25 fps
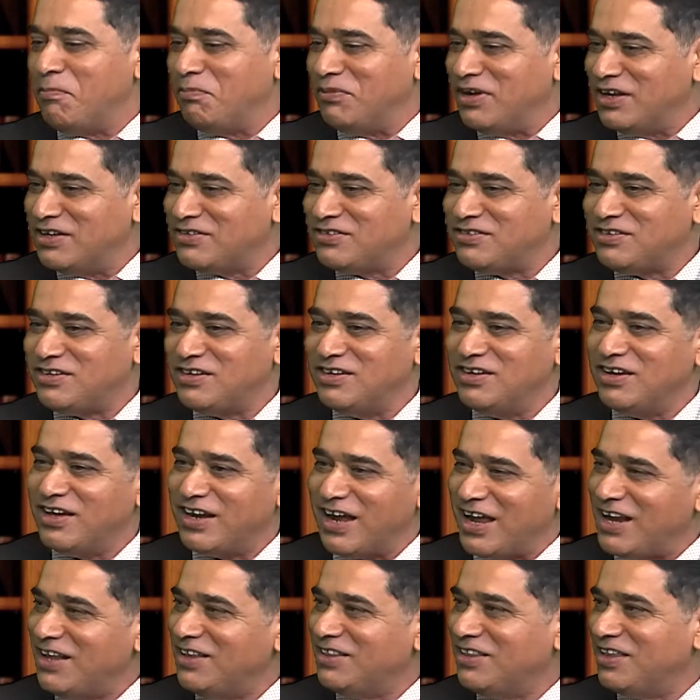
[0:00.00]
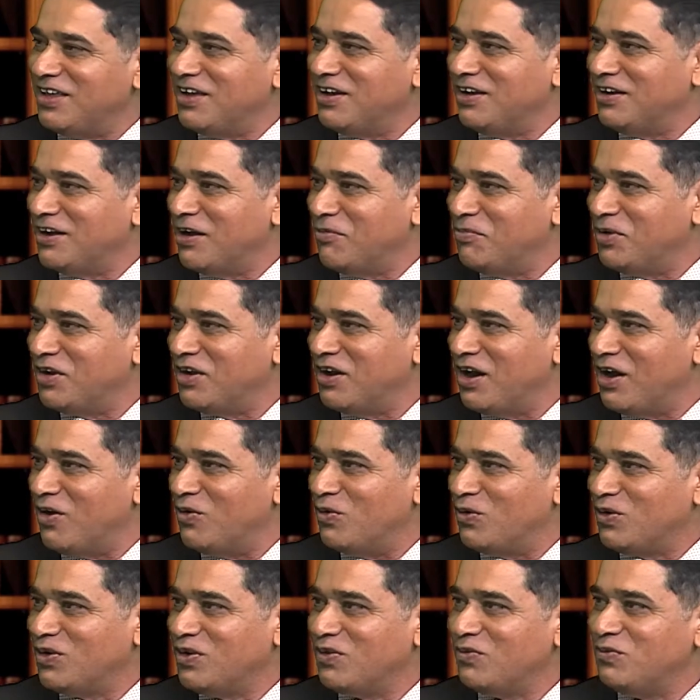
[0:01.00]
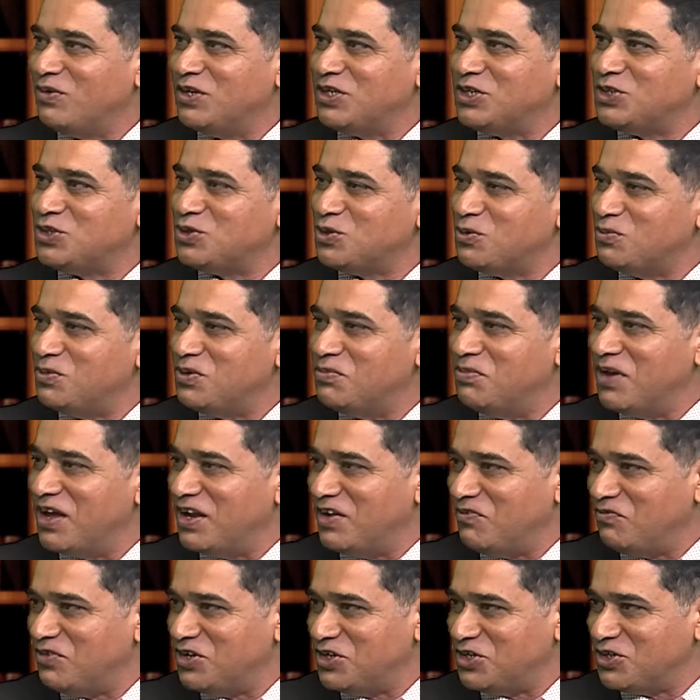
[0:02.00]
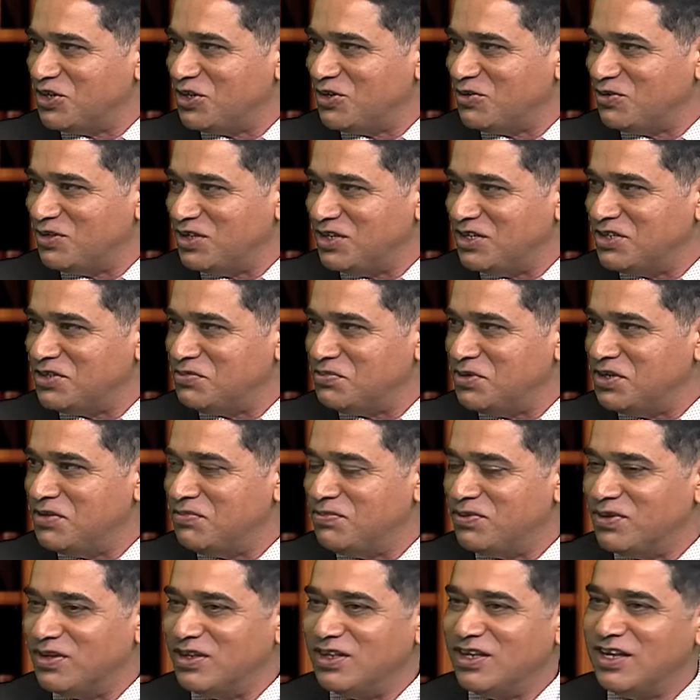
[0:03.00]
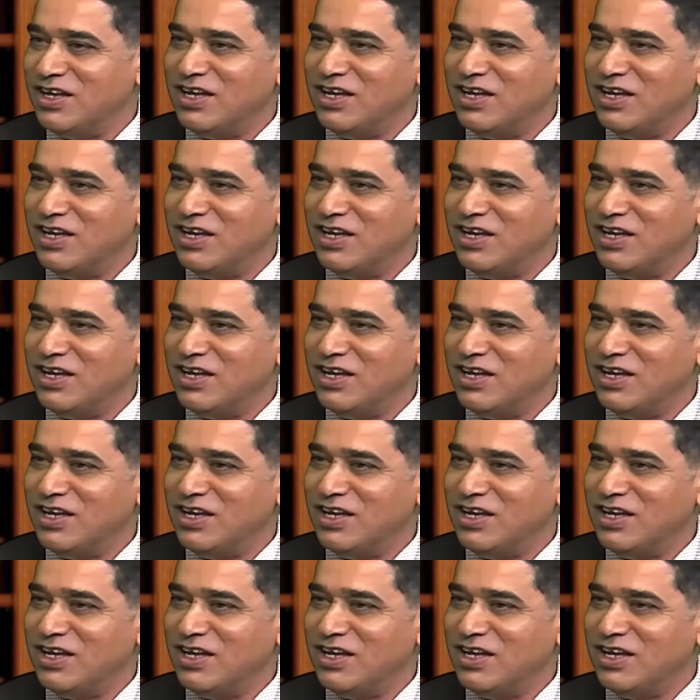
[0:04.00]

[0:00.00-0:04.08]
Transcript: amnesty or anything coming out which should be beneficial to these people.